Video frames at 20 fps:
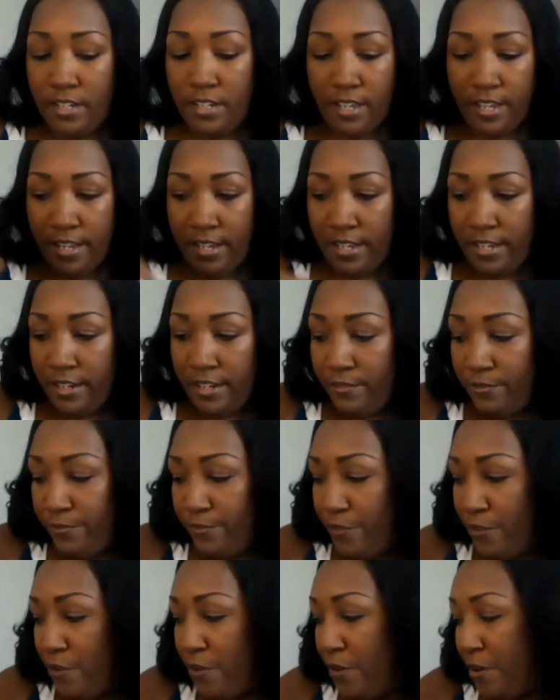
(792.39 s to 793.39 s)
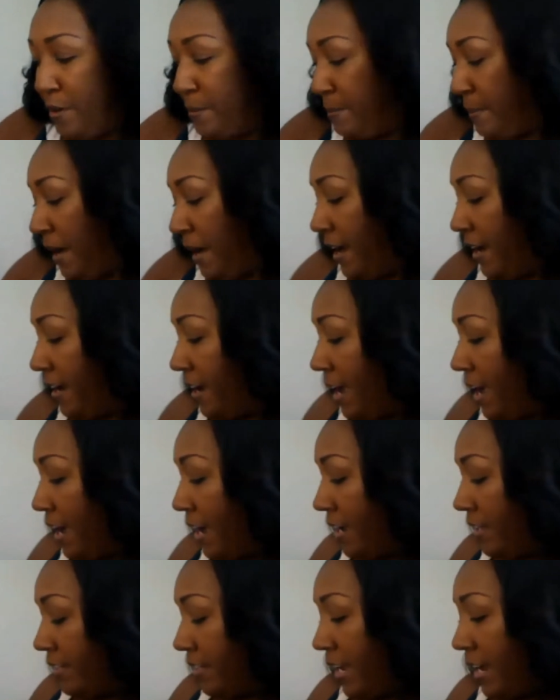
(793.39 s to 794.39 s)
And for my
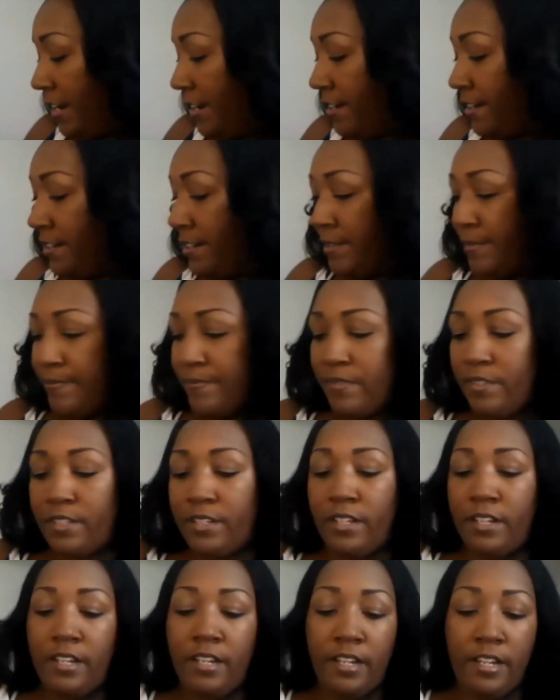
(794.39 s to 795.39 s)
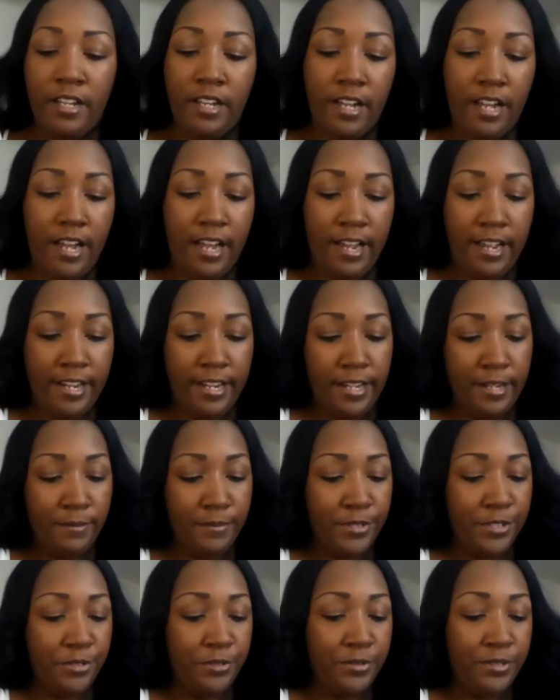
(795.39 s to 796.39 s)
eyeliner, I
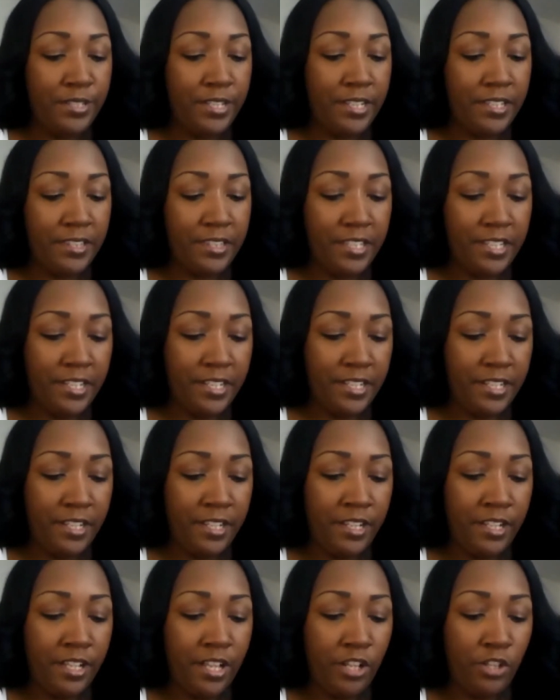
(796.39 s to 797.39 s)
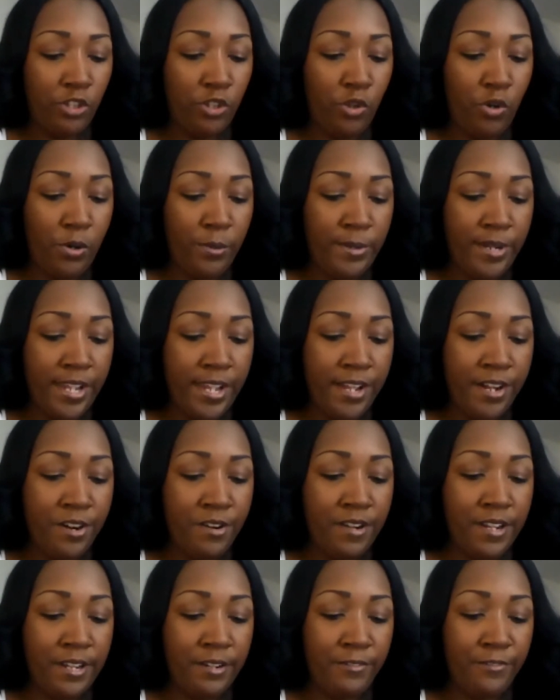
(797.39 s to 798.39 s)
am using the
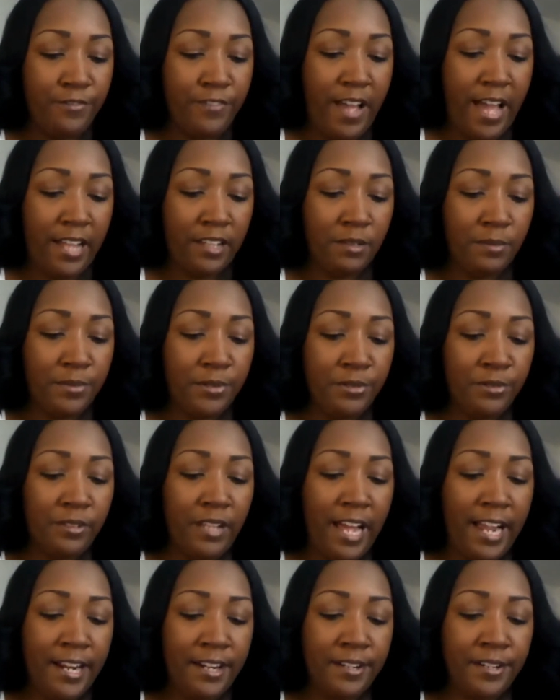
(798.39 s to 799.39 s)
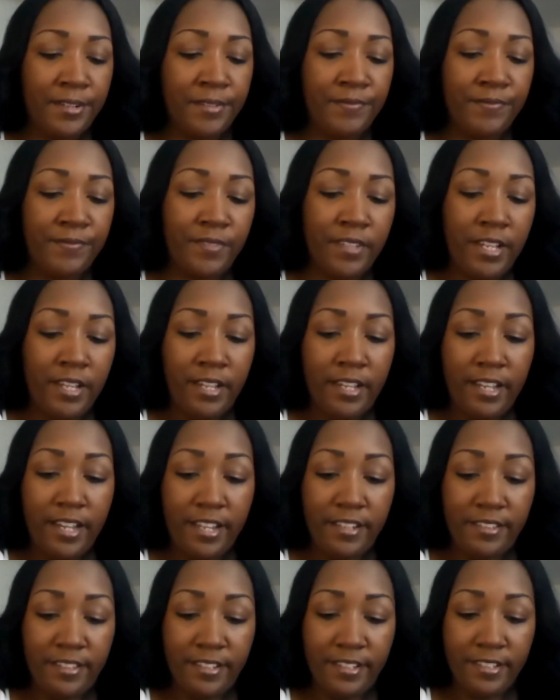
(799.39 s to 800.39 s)
L'Oreal Infallible Liner,
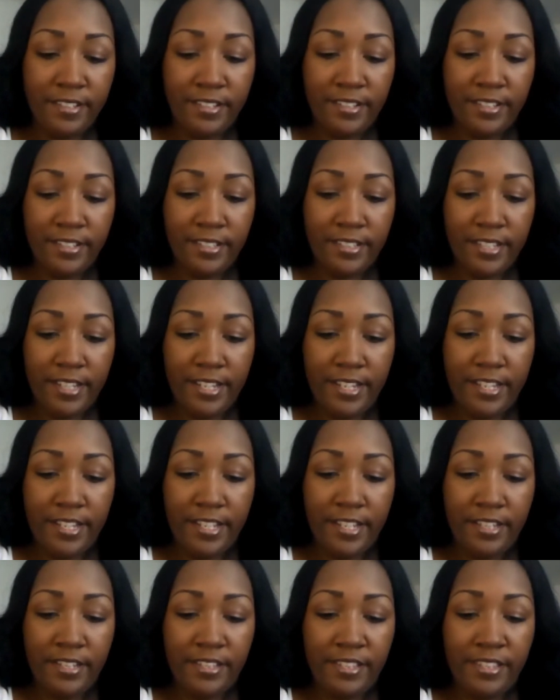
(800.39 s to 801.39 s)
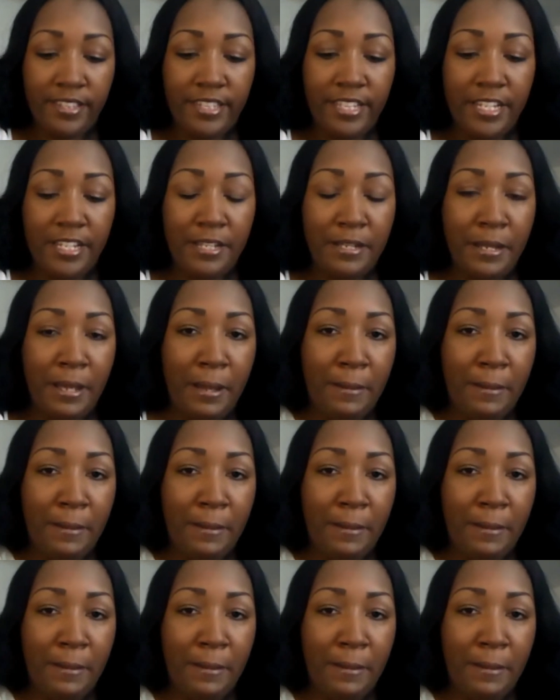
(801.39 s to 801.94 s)
and this is in the